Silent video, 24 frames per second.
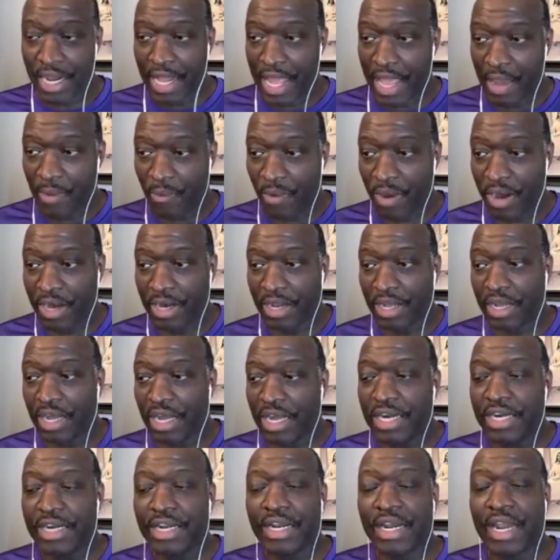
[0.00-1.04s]
And one of the
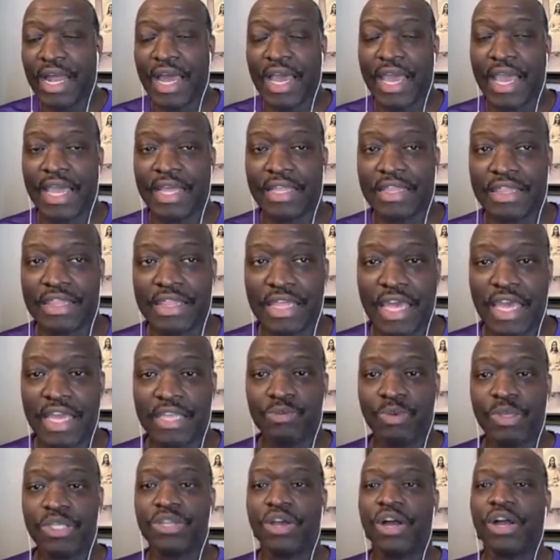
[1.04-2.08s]
underlying
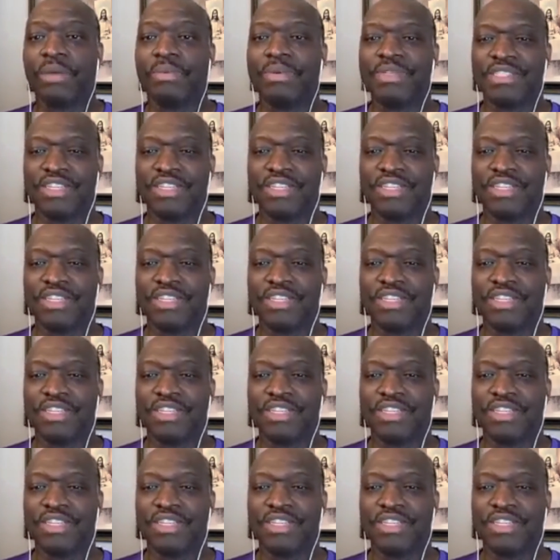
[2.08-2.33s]
things we talk about,